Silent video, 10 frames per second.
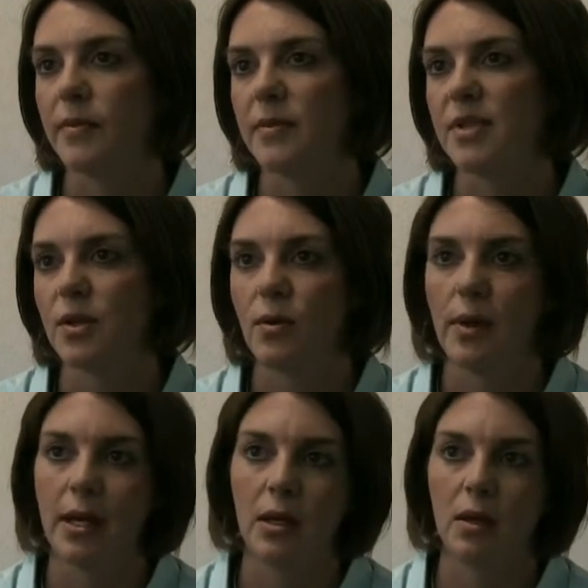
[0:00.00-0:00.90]
So,
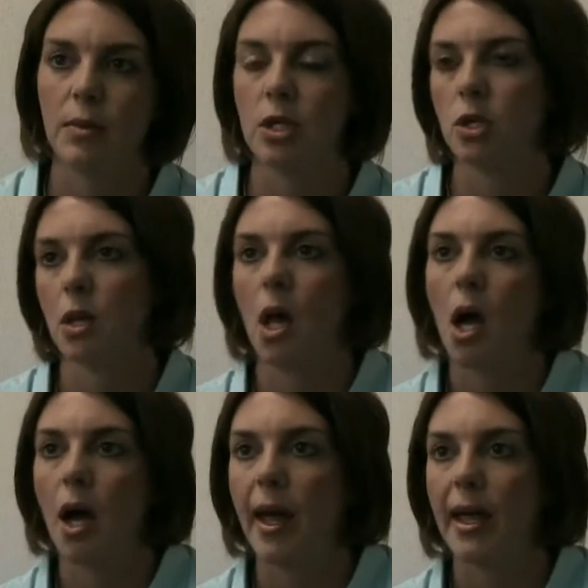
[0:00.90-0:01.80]
like, it could be
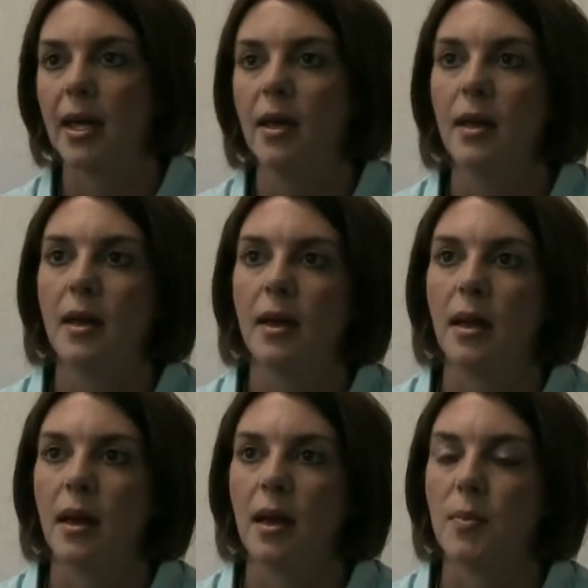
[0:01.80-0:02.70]
July,
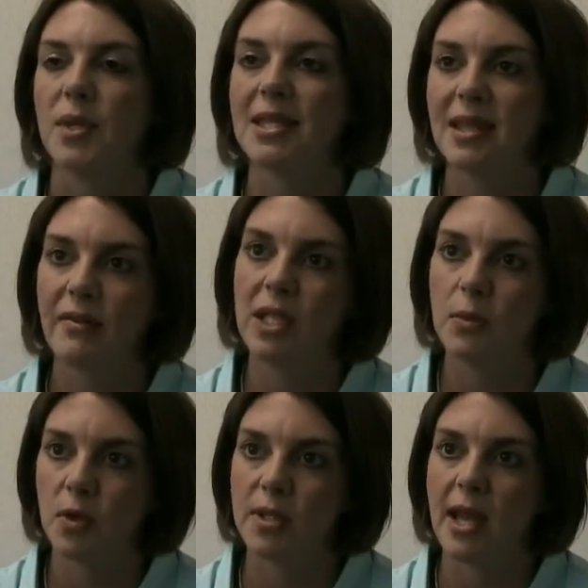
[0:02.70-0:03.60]
but
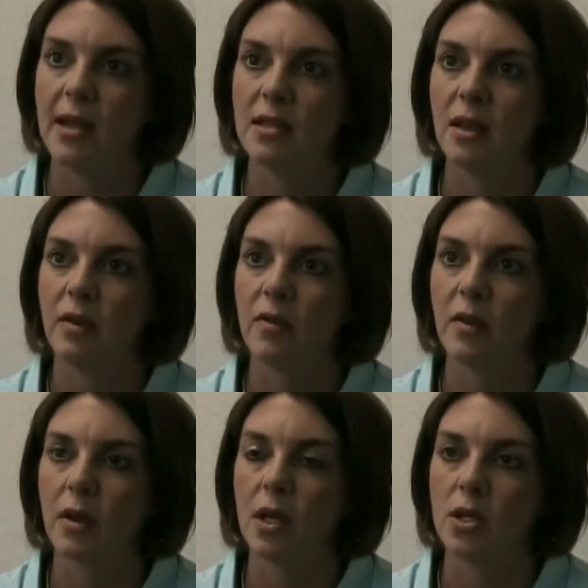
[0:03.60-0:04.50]
70% of
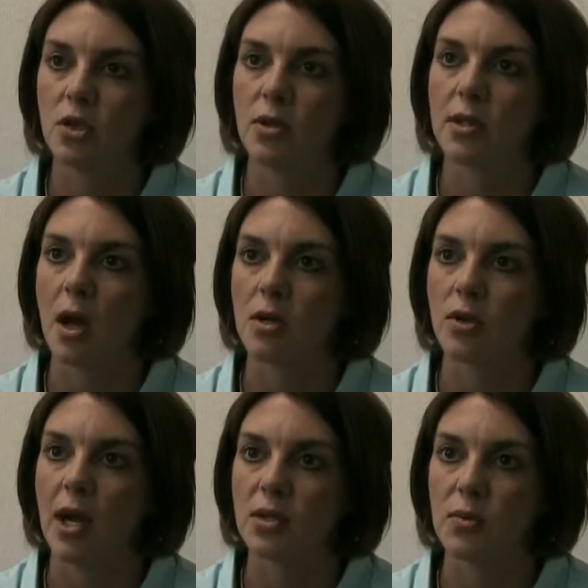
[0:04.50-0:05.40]
insurance
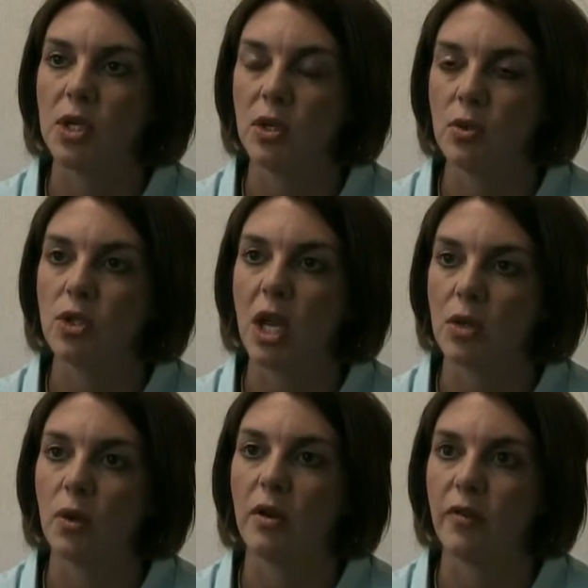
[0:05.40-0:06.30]
contracts renew
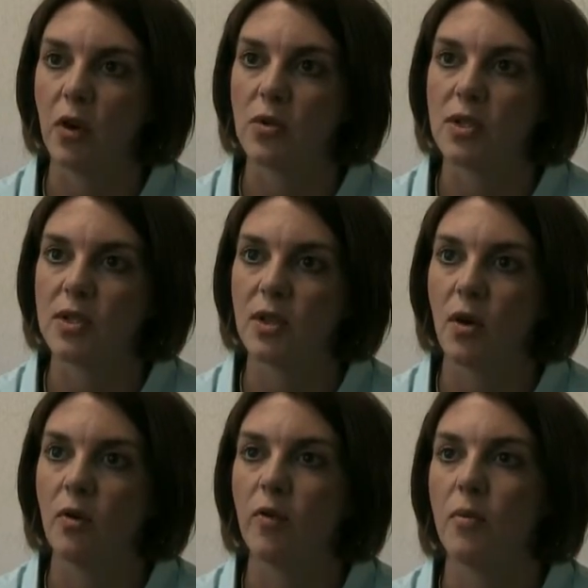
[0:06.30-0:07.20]
January 1st.
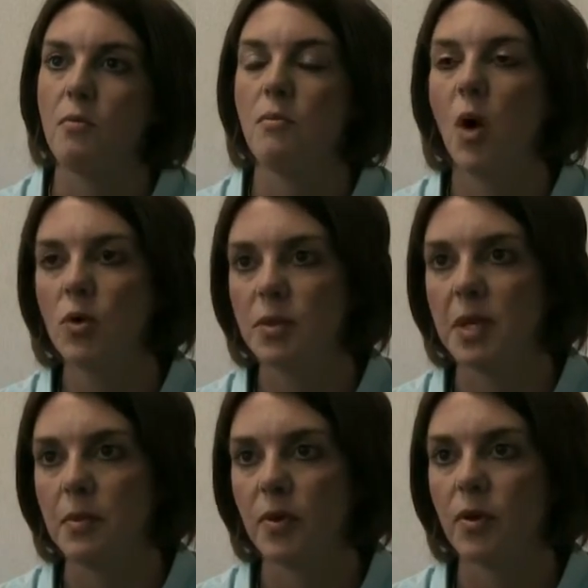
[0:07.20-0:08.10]
So, for most
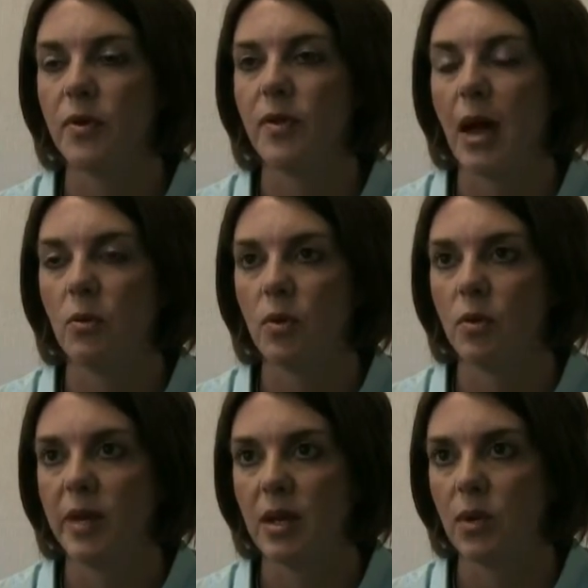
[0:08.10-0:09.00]
people, that will
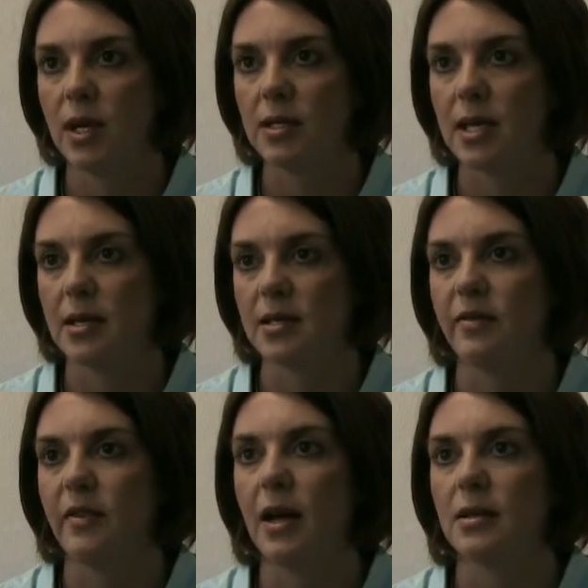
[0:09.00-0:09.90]
be when it takes
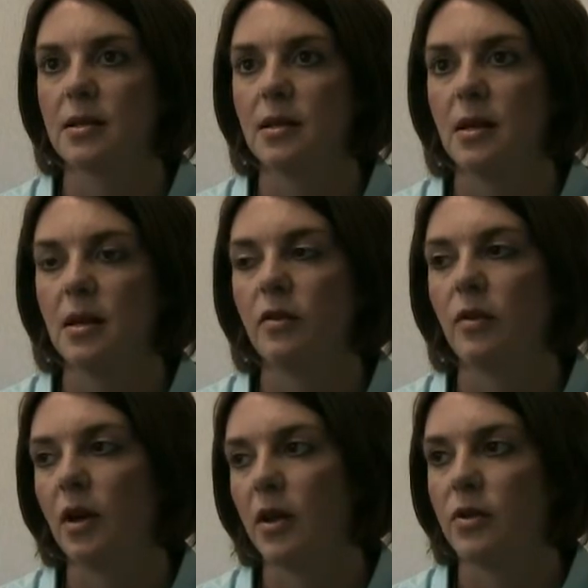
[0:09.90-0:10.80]
effect.
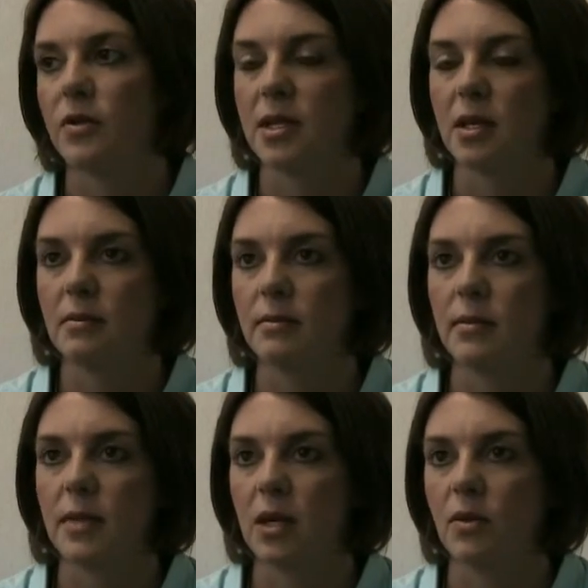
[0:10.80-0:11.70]
For others, it
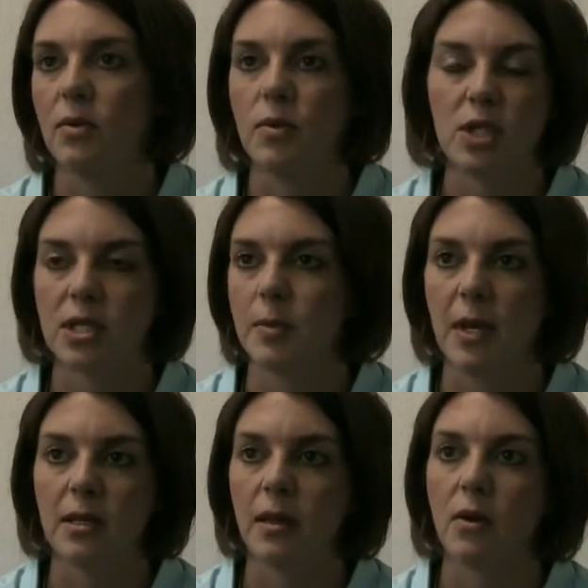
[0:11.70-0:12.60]
would just
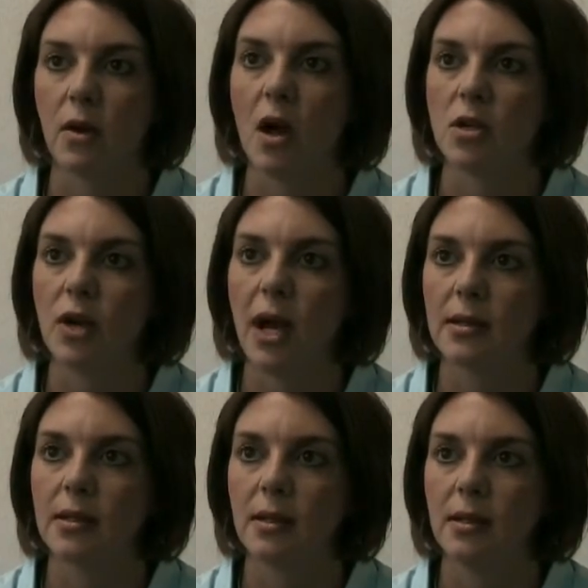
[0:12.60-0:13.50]
depend on their
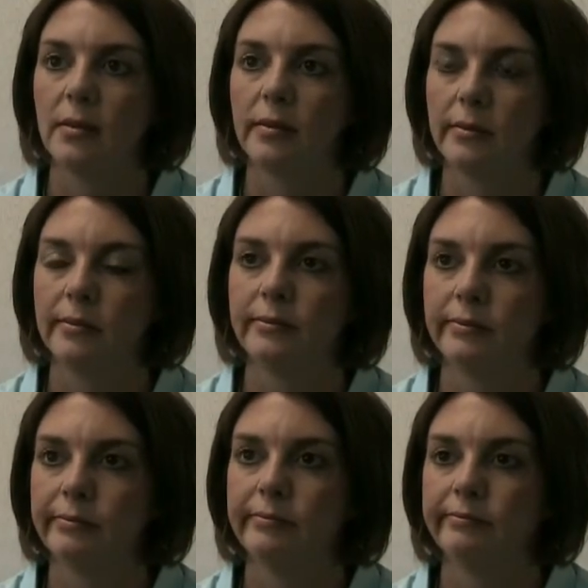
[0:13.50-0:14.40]
contract. So, whenever they
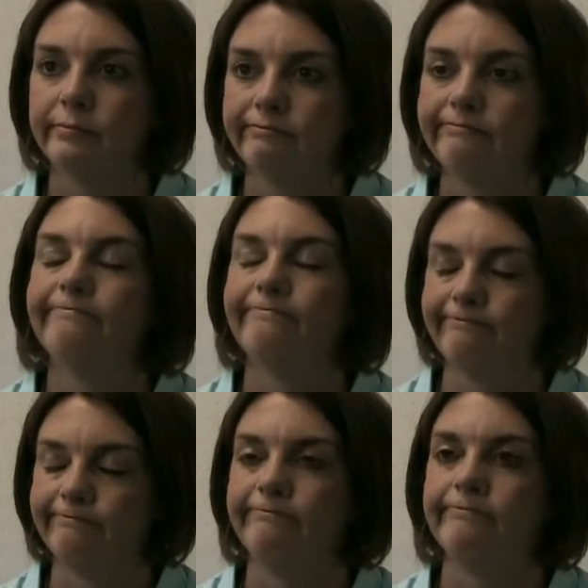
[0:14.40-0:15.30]
renew
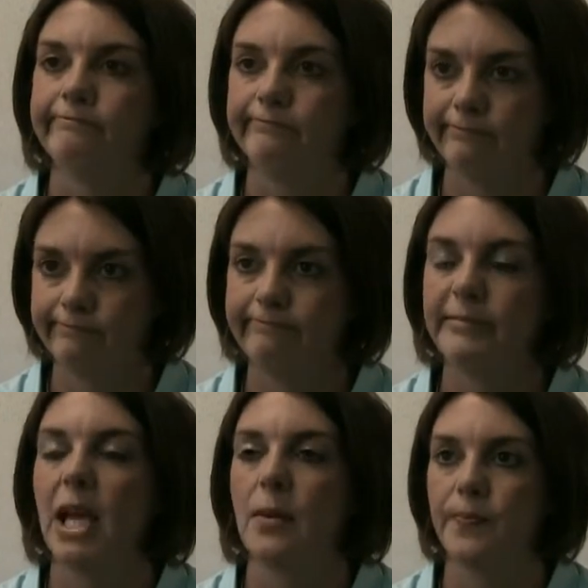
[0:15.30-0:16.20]
after January
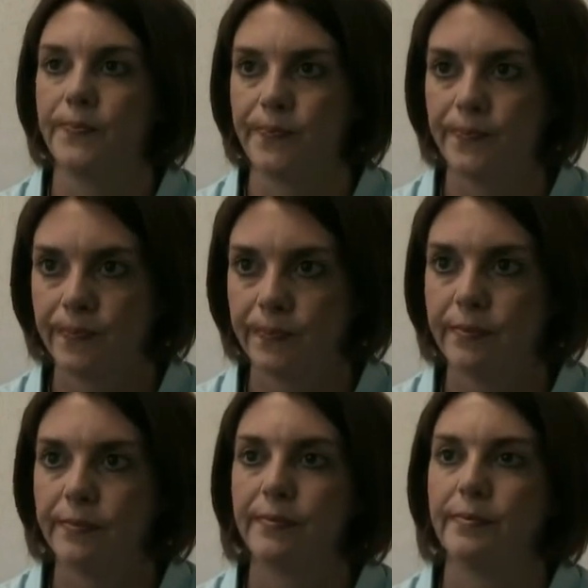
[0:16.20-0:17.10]
1st,
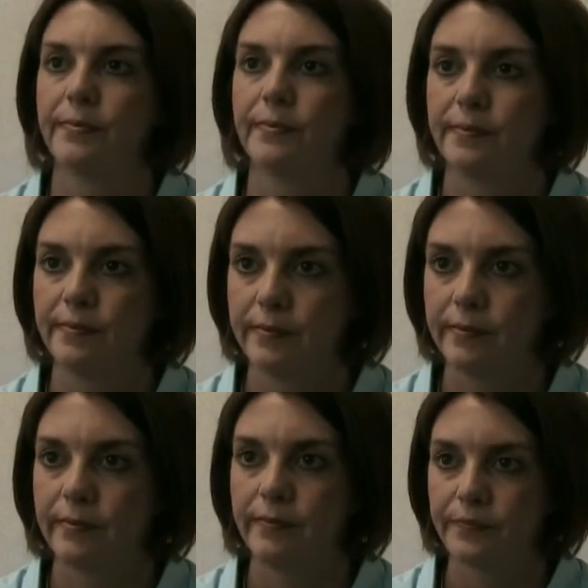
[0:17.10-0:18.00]
or on
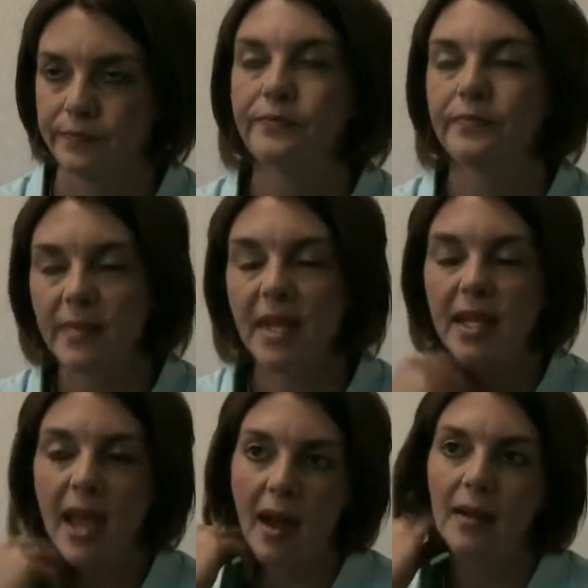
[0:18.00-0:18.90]
January 1st
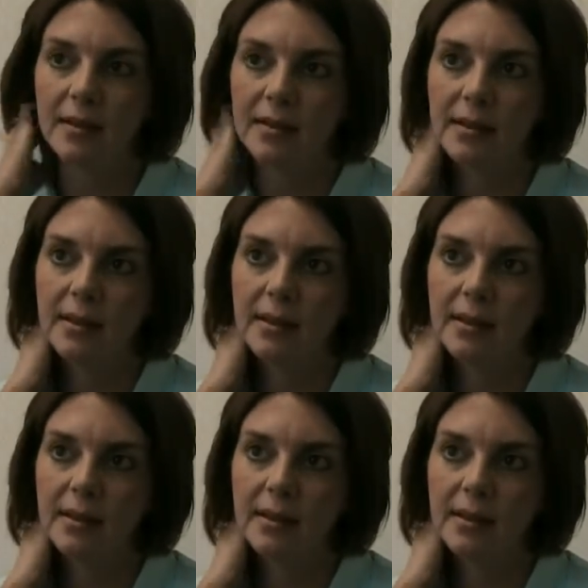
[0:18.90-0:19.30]
later.